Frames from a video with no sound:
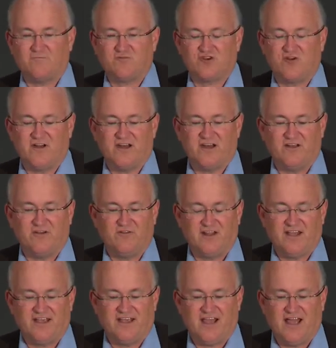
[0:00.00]
I'm showing you
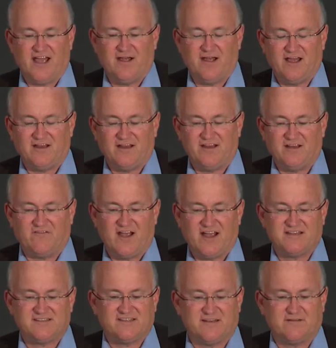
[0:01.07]
the, uh, a
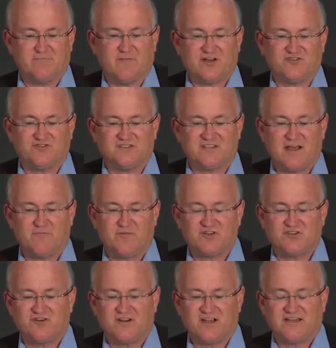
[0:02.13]
device that measures
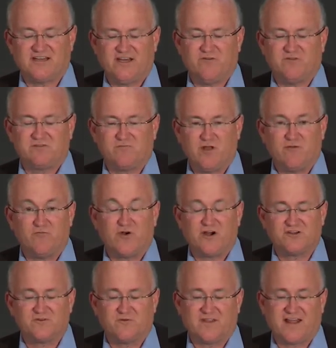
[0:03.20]
temperature, continuous blood
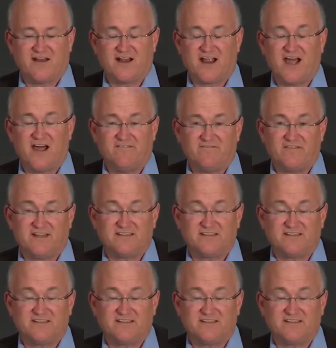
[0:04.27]
pressure without a cuff.